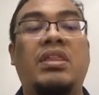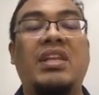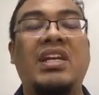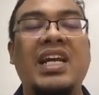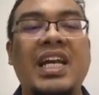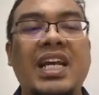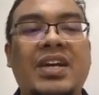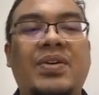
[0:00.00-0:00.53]

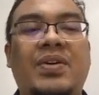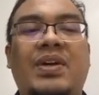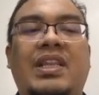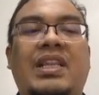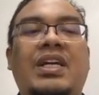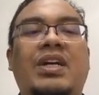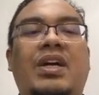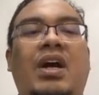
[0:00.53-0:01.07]

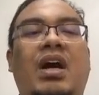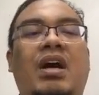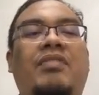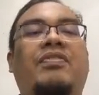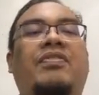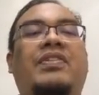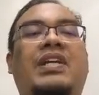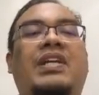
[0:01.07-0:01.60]
3/4
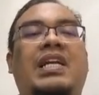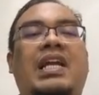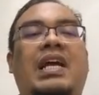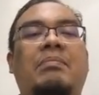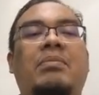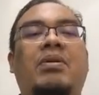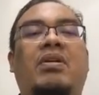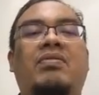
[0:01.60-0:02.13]
of the
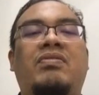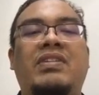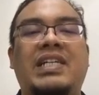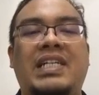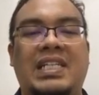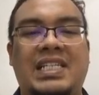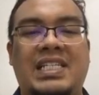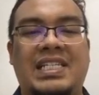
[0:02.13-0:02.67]
number of
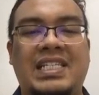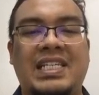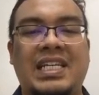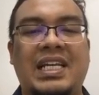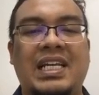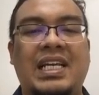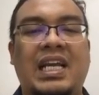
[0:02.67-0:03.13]
girls.